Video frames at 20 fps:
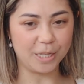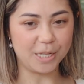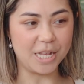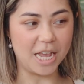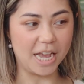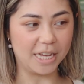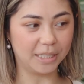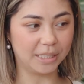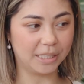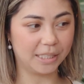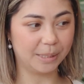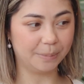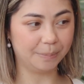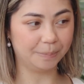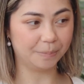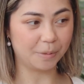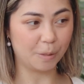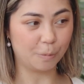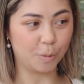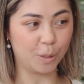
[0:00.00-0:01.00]
Yes,
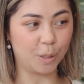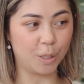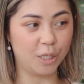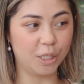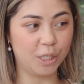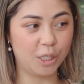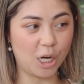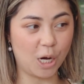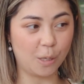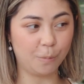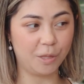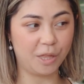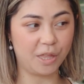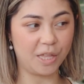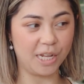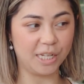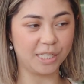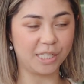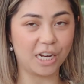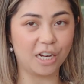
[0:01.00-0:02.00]
we're going to start with
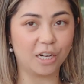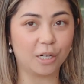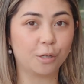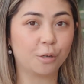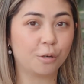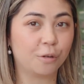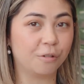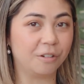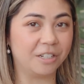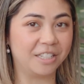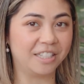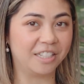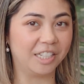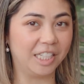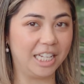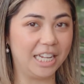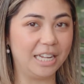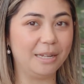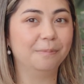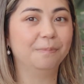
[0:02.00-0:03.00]
things that are
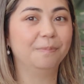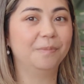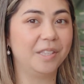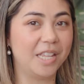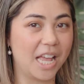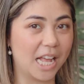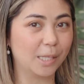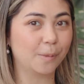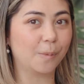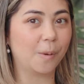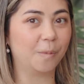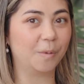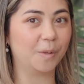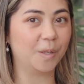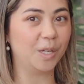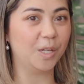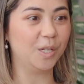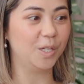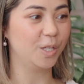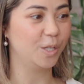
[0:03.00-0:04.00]
crystally. That's what we're
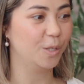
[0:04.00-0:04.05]
going to